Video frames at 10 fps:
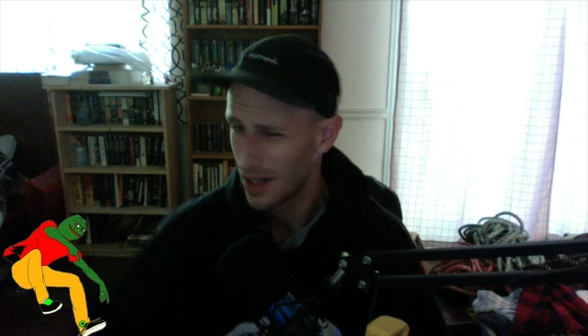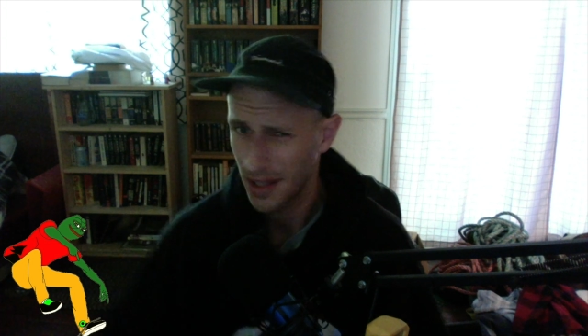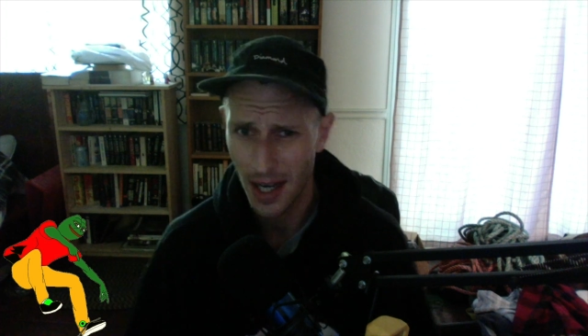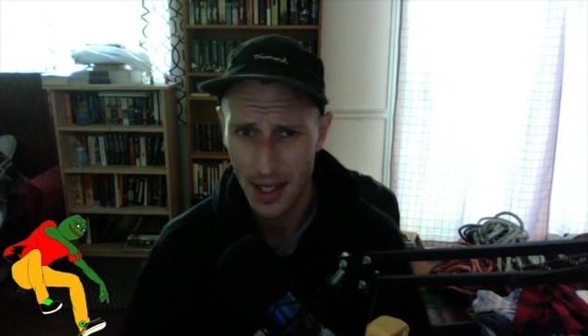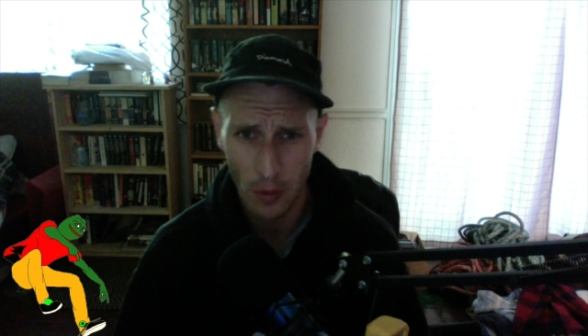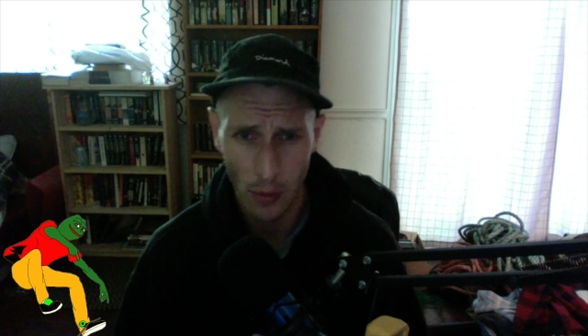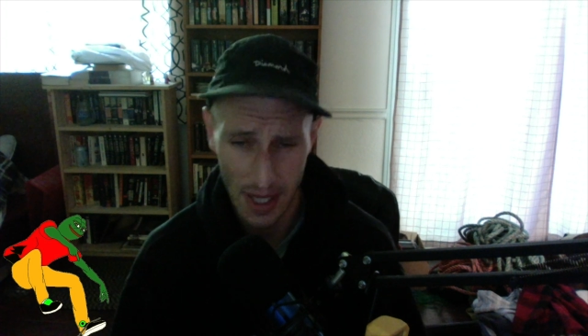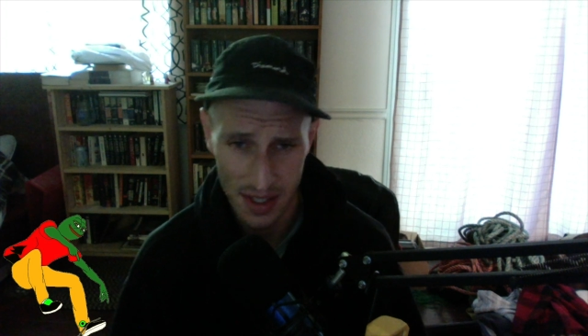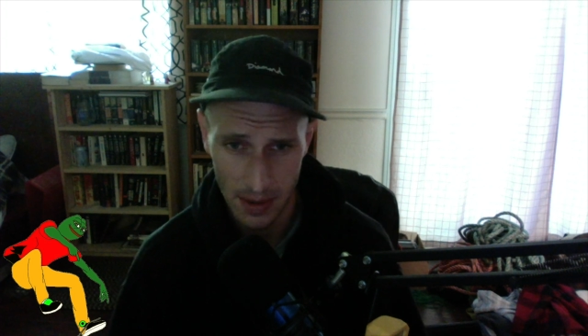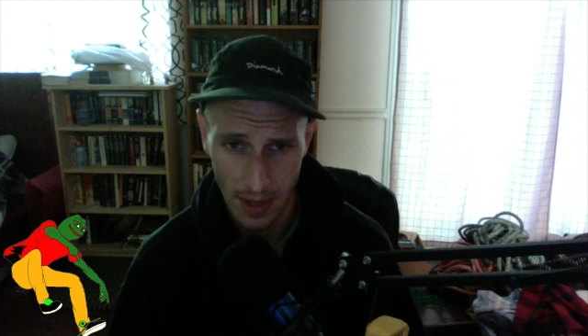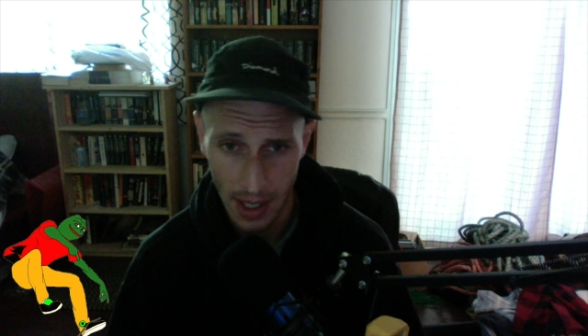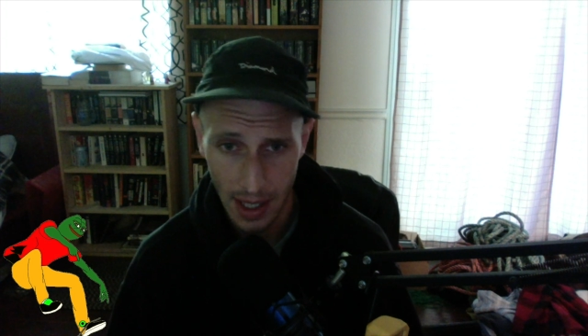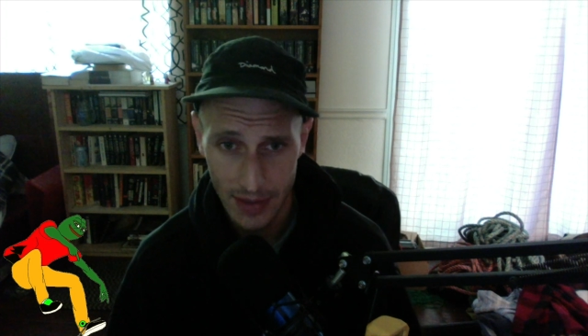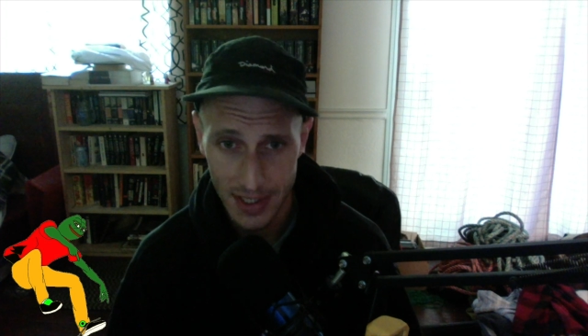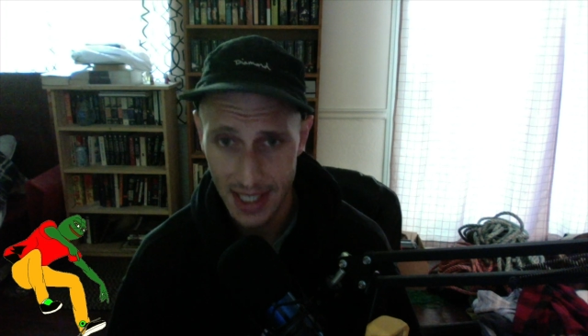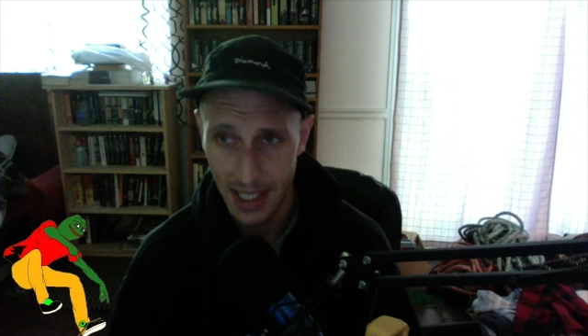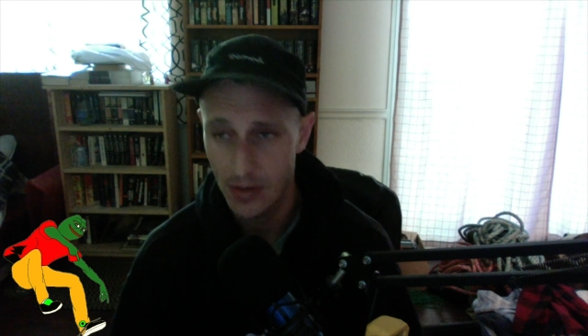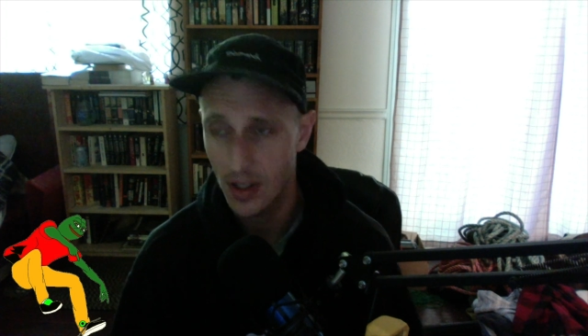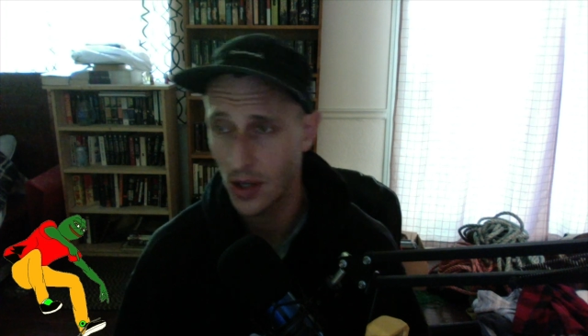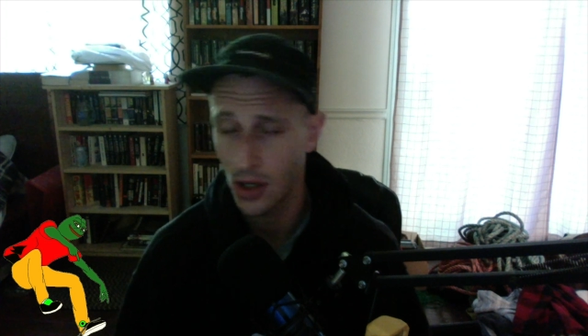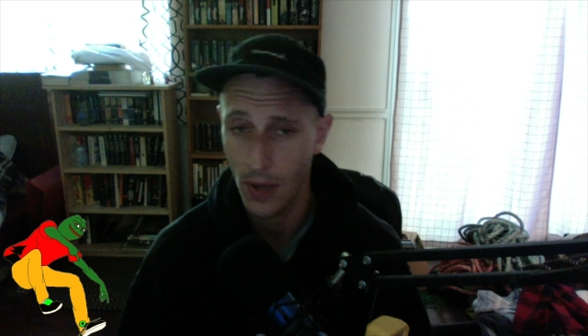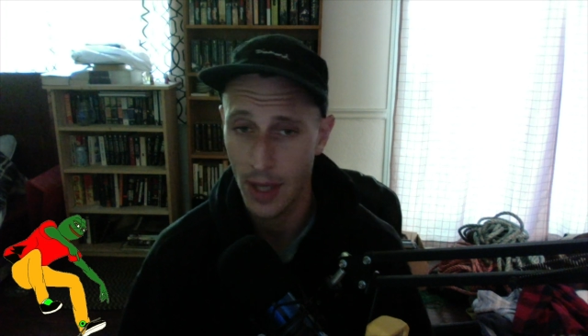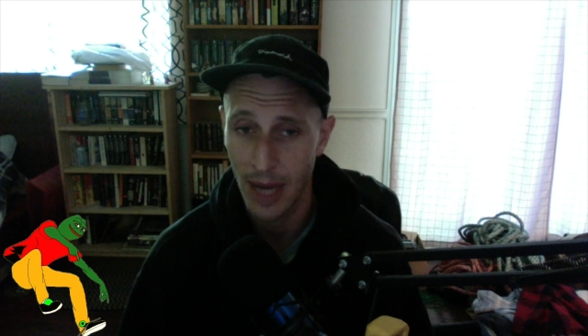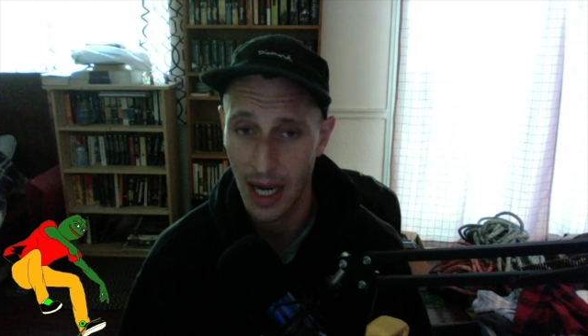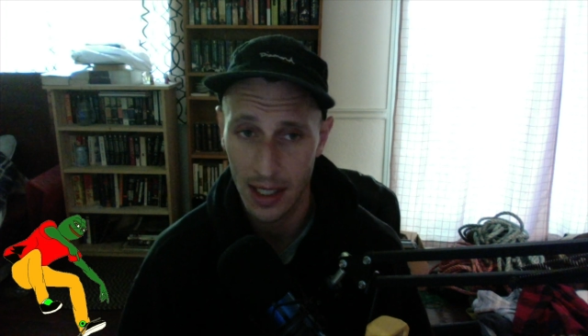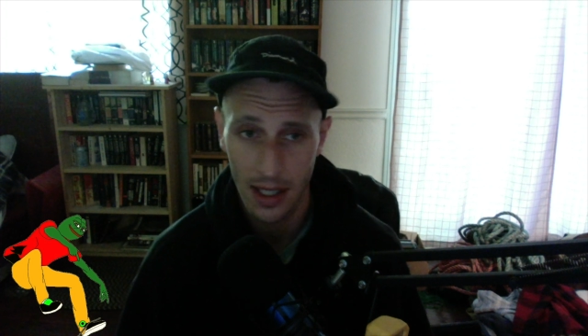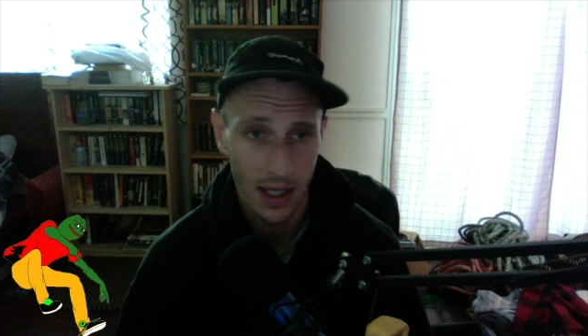kind of a ways away. And I have to take everything away back.